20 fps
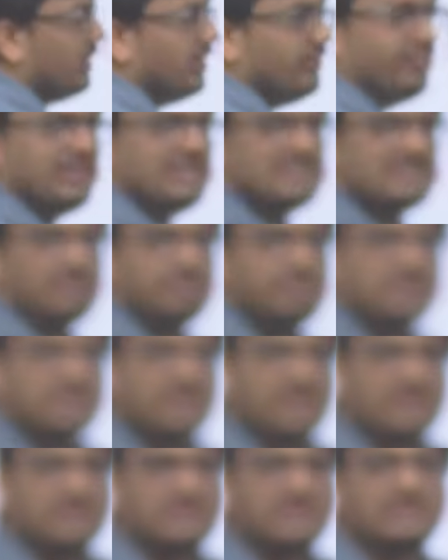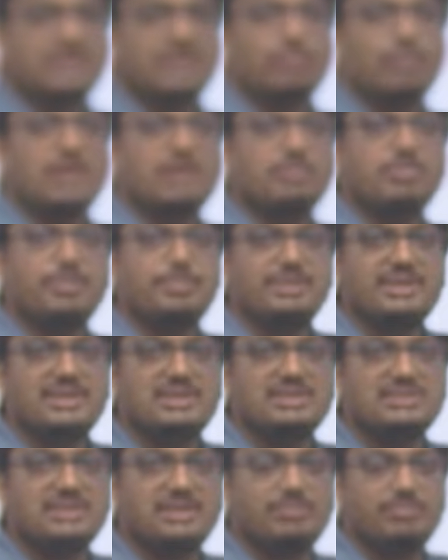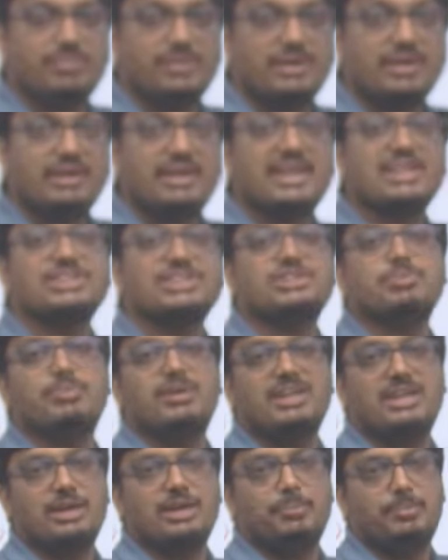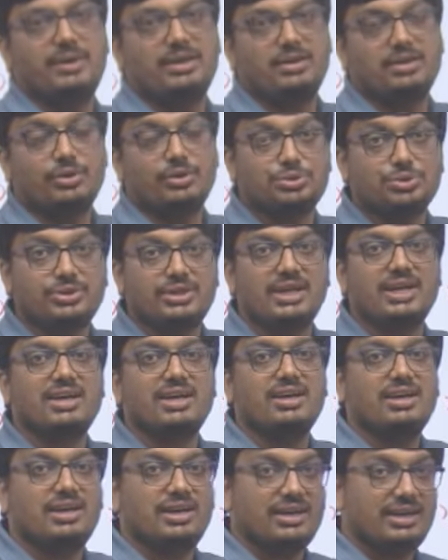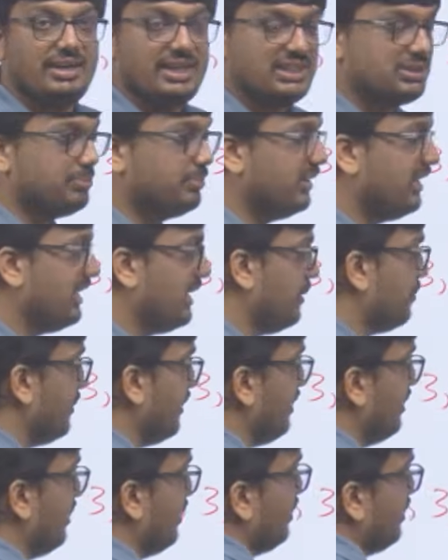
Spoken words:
If LCM is not 60, what may be the LCM? Next multiple. You should take next multiple.